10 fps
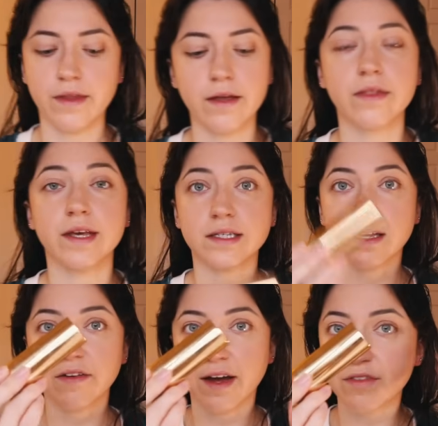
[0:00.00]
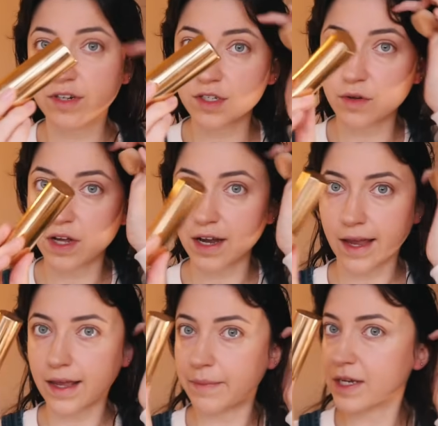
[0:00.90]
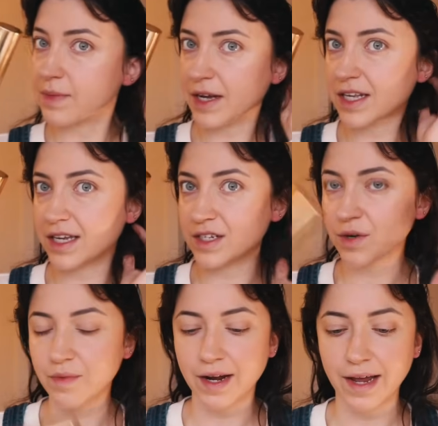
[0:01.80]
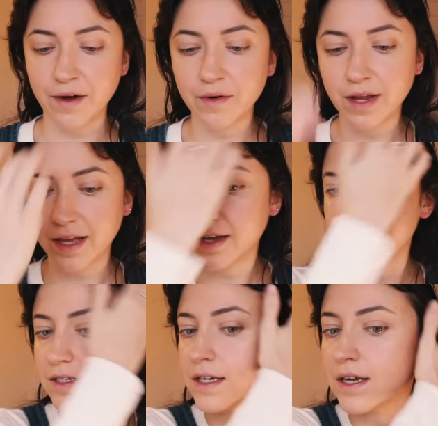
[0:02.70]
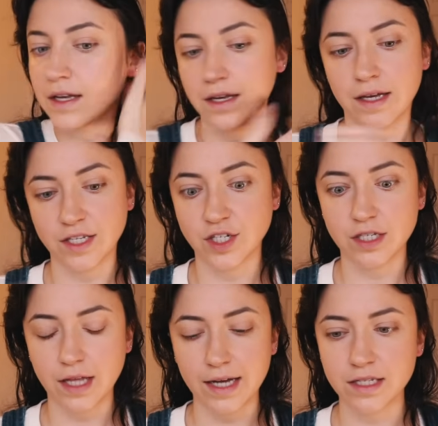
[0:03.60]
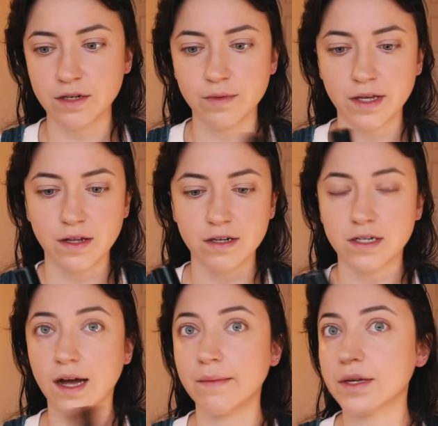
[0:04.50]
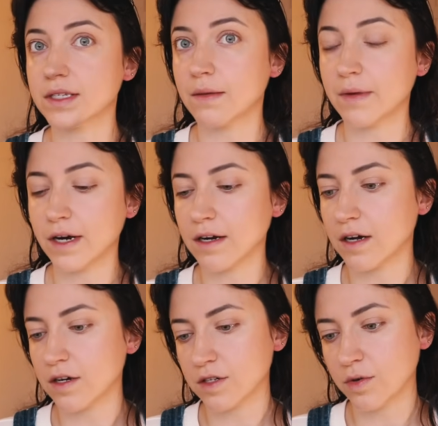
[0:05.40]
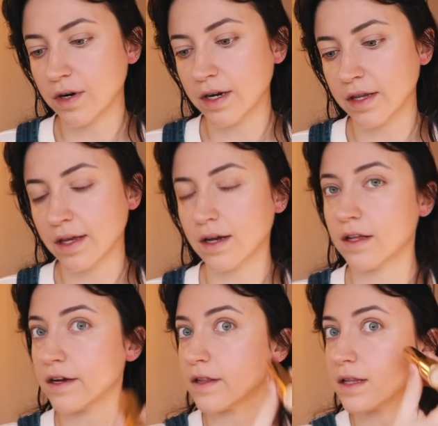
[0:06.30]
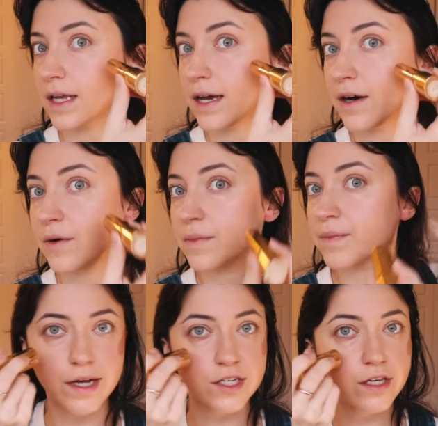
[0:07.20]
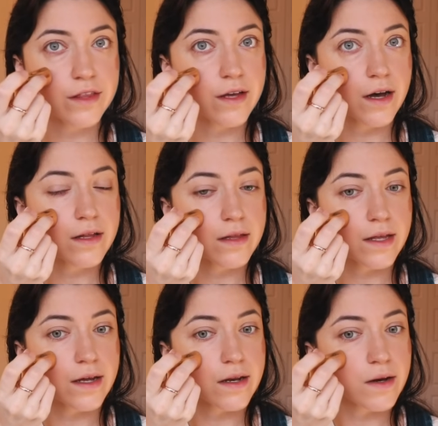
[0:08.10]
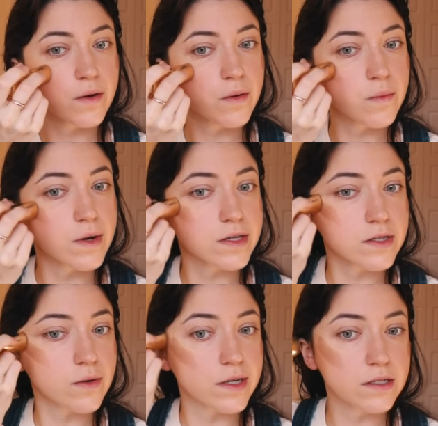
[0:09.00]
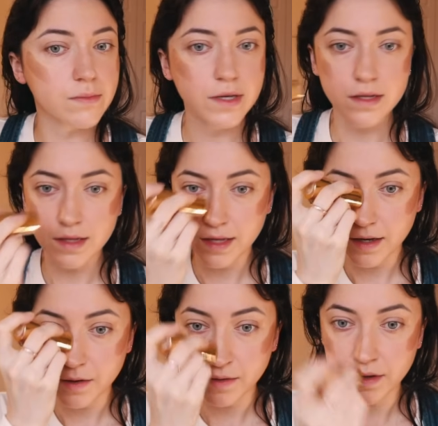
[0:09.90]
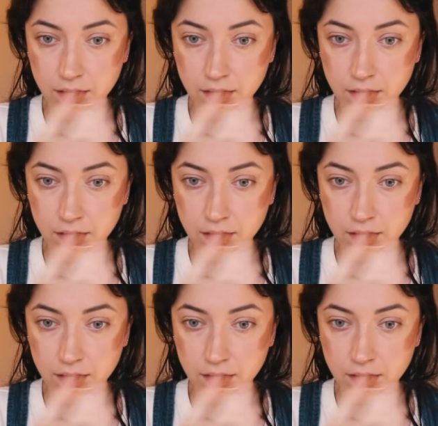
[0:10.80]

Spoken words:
then this I've had for so long, I keep expecting it to run out, and It's just lasted a really long time. It's the Merit Contour in the color Leo. I actually thought Lando was going to be a Leo